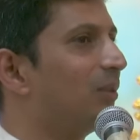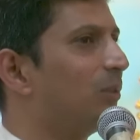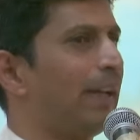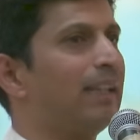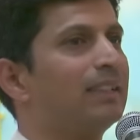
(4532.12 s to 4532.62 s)

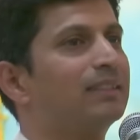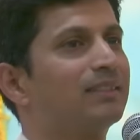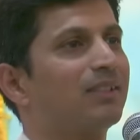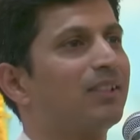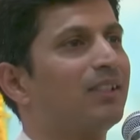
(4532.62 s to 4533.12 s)
Why?
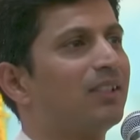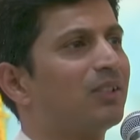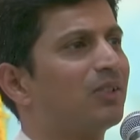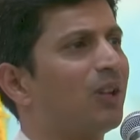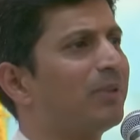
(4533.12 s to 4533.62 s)

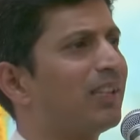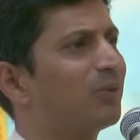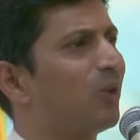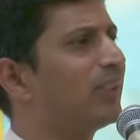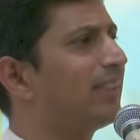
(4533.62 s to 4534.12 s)
Swami
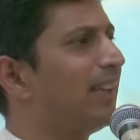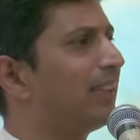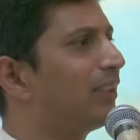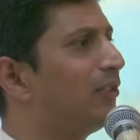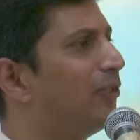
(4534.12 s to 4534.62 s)
says, what is
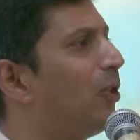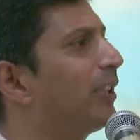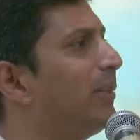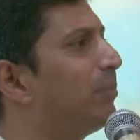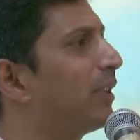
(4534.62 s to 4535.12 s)
that?
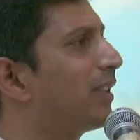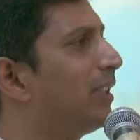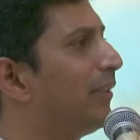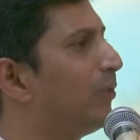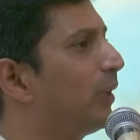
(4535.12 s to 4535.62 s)

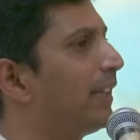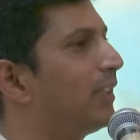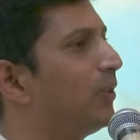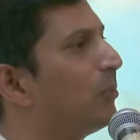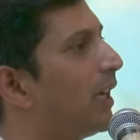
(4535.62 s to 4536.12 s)
40% if you
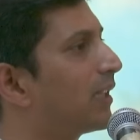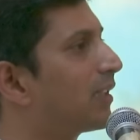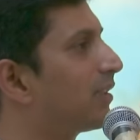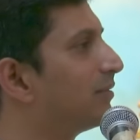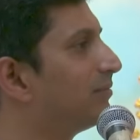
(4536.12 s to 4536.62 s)
get your
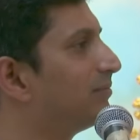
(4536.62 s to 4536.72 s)
pass.